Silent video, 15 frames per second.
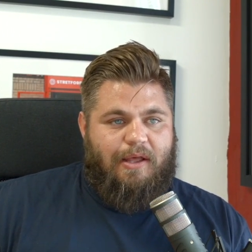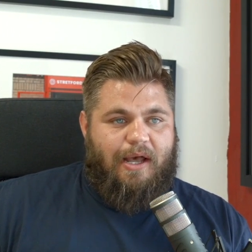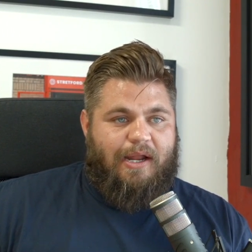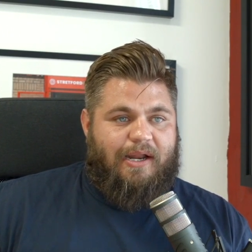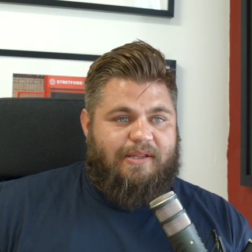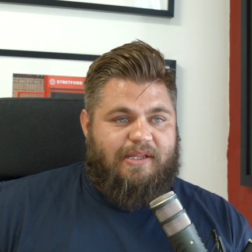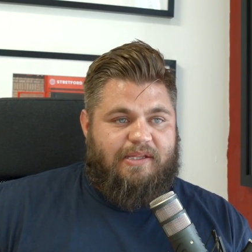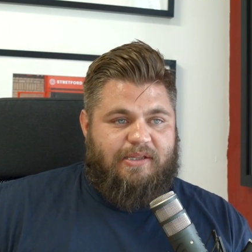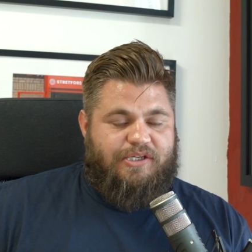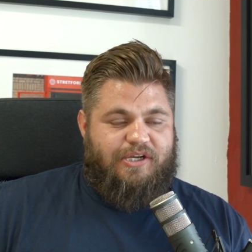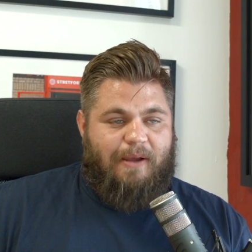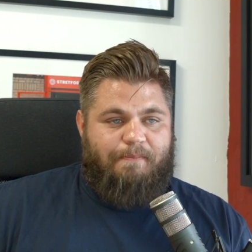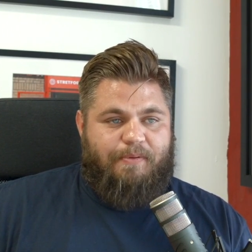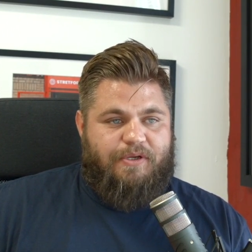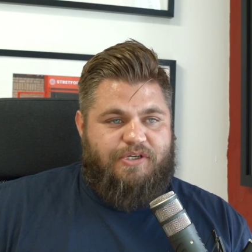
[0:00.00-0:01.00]
And I think the
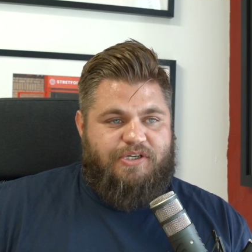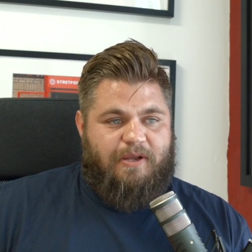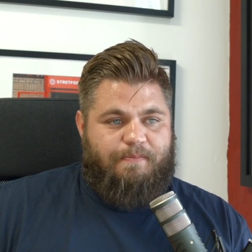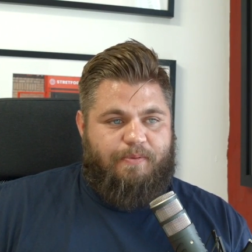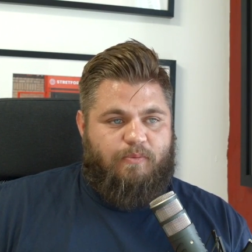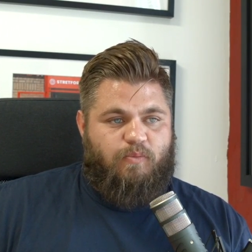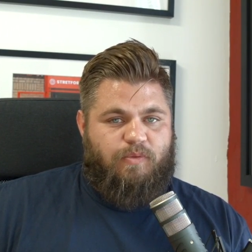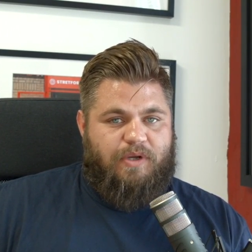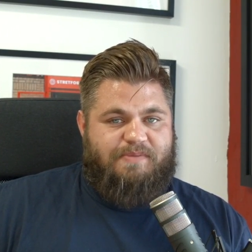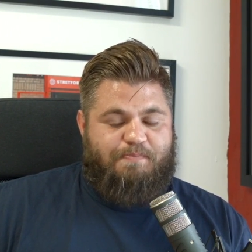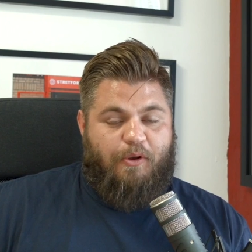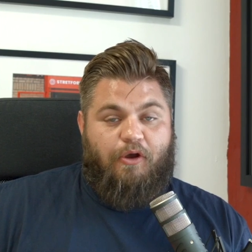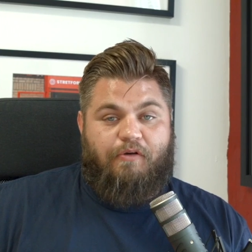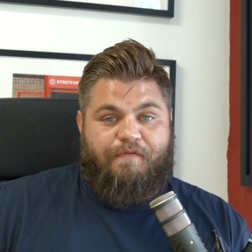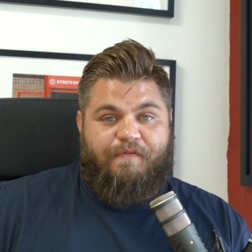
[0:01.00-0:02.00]
championship is
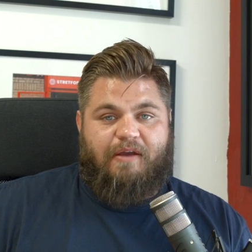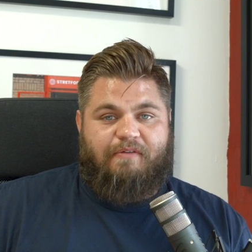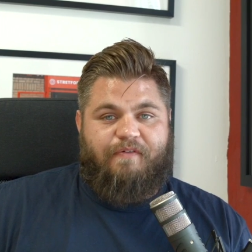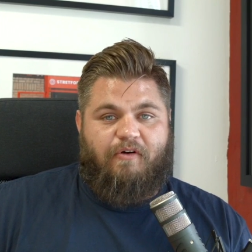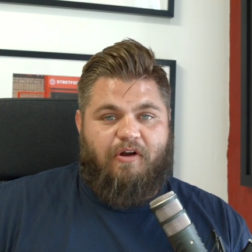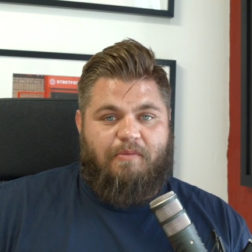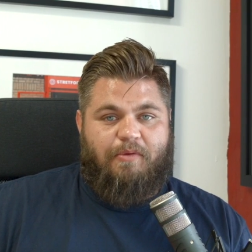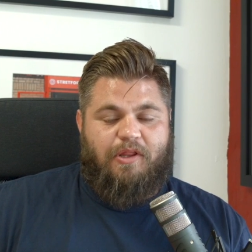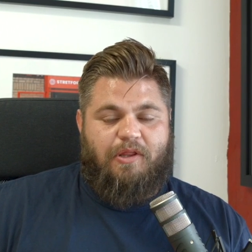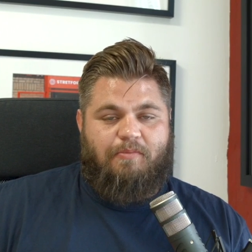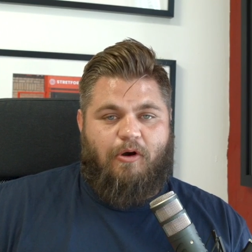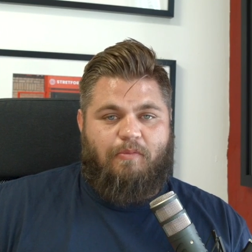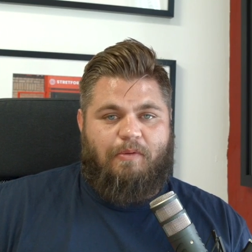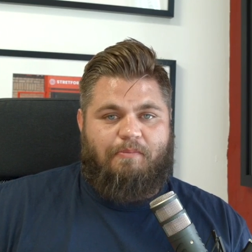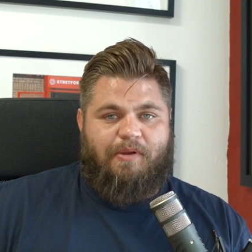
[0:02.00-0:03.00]
perfect for him at the
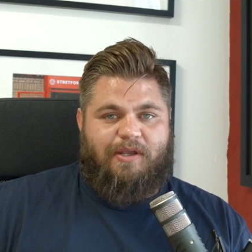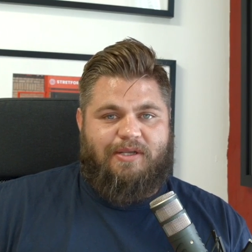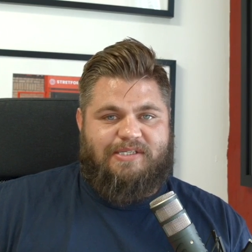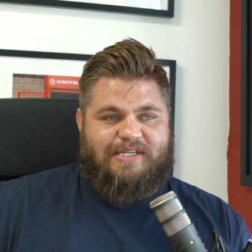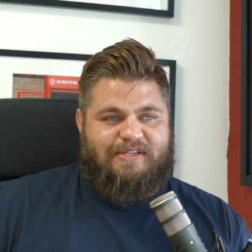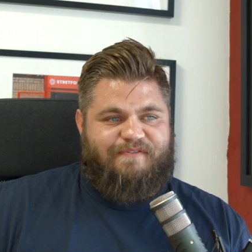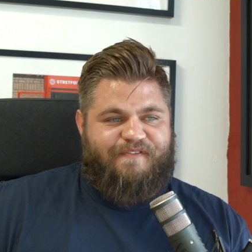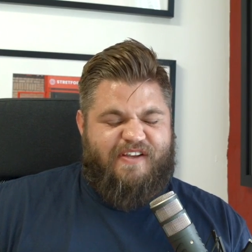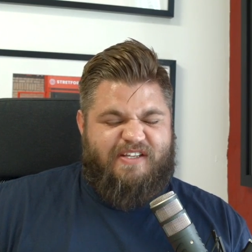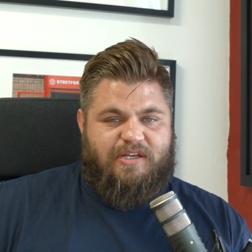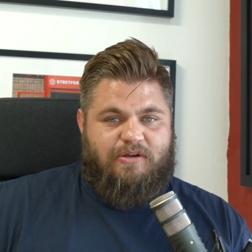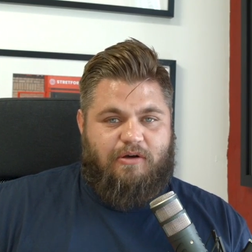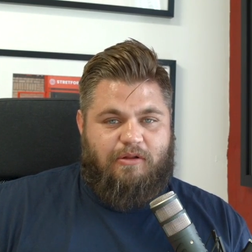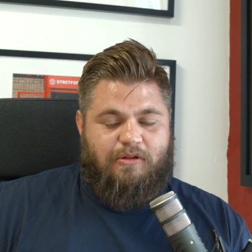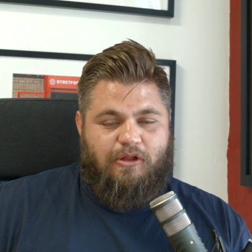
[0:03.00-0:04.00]
moment because it's
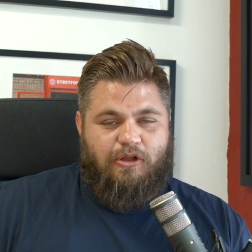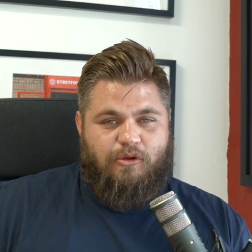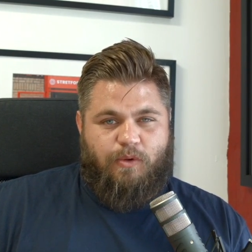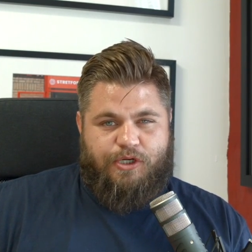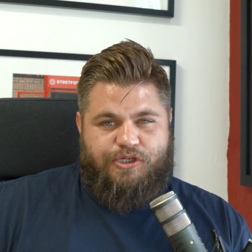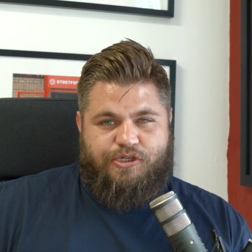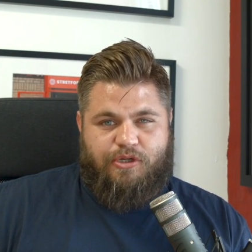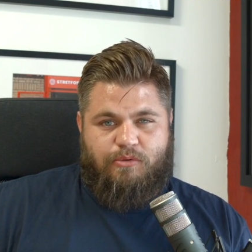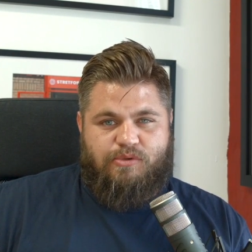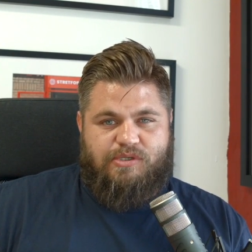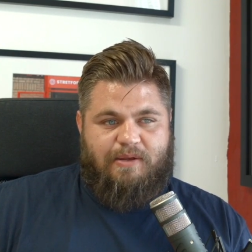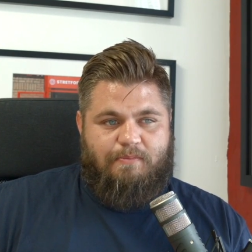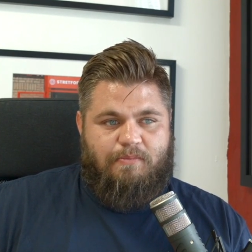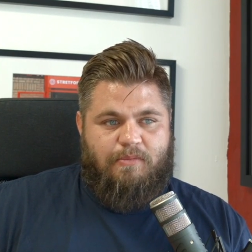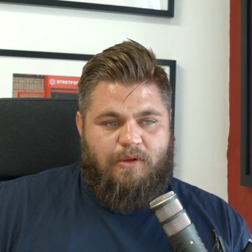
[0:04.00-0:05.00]
physical, which suits
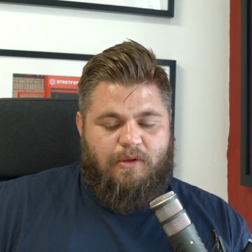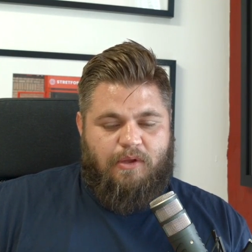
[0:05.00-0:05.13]
him,